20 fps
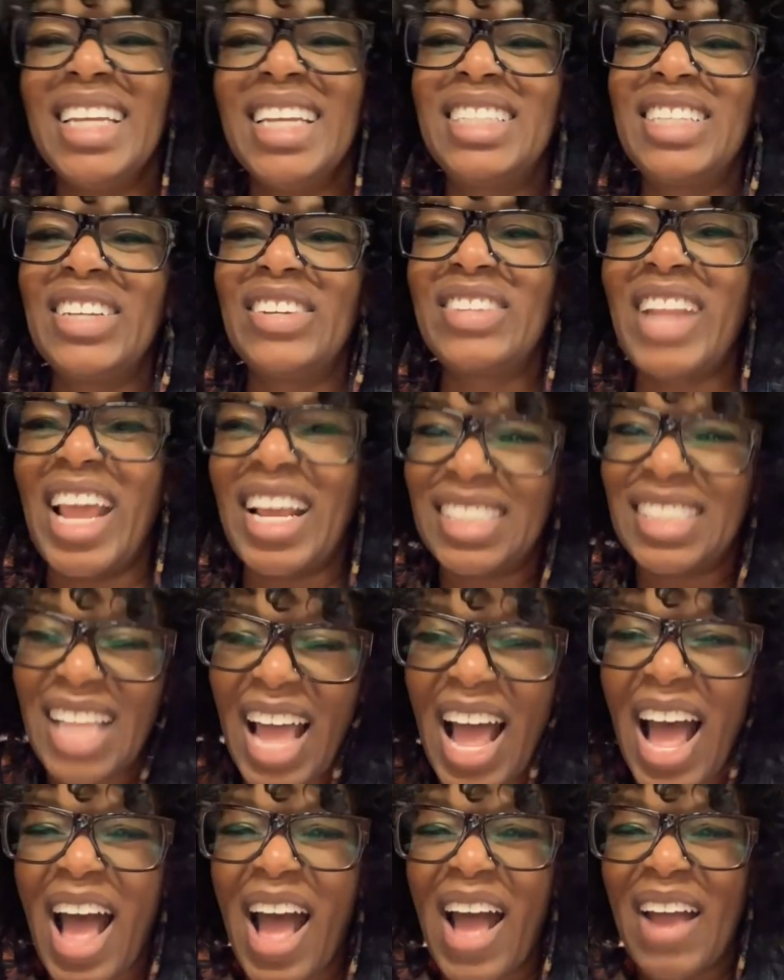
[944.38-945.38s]
Until next
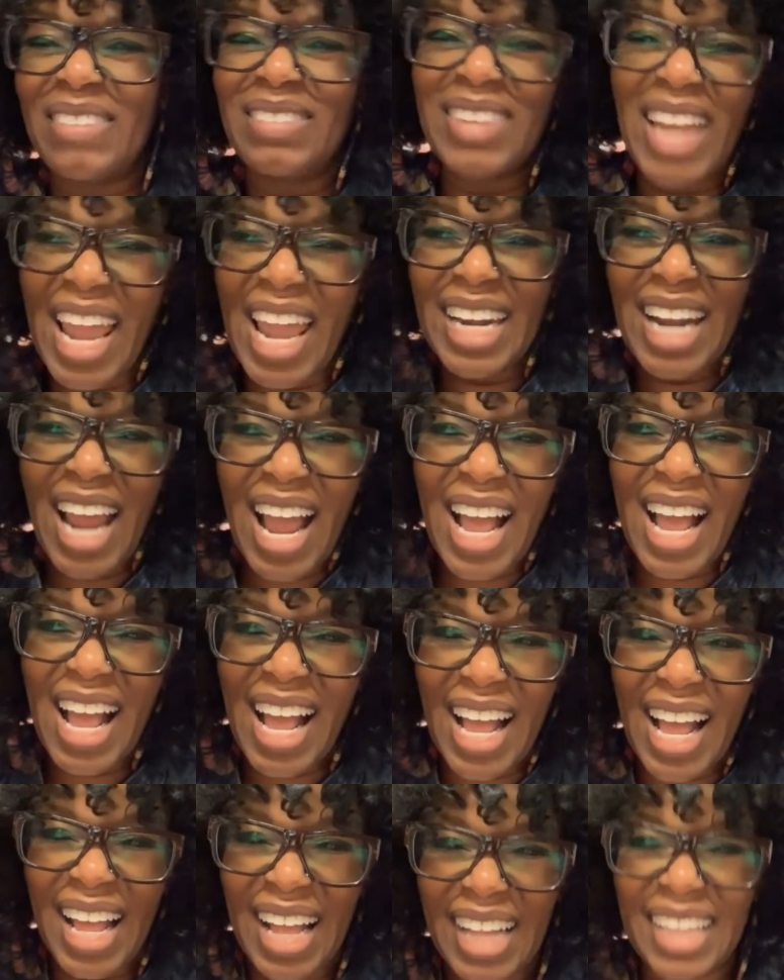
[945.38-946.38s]
time.
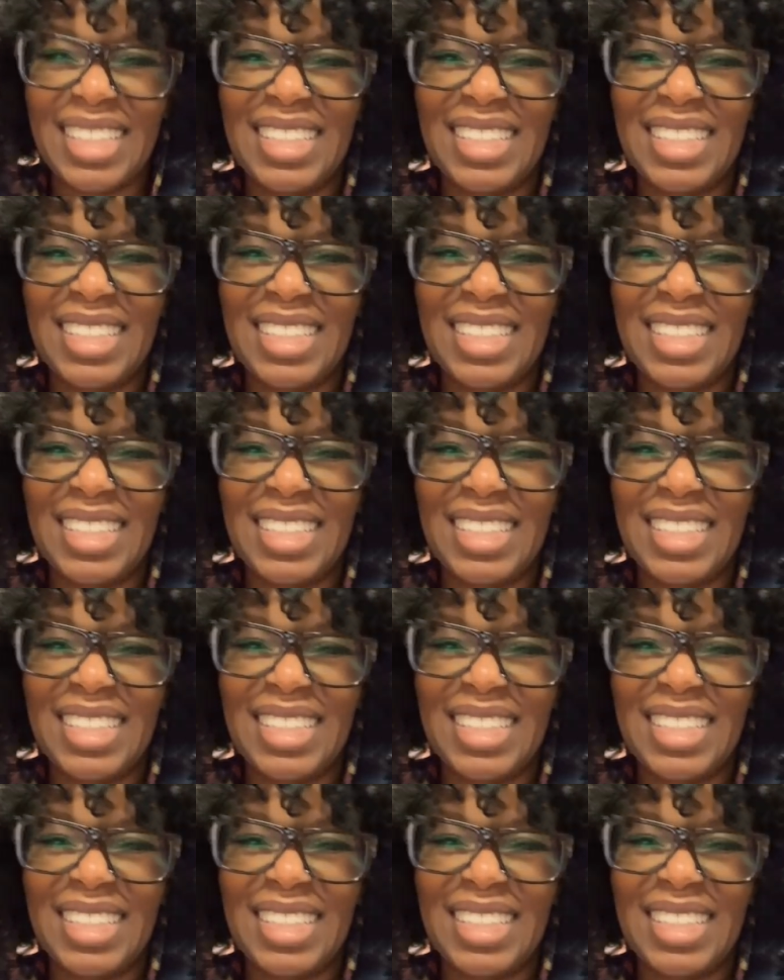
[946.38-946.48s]
Later.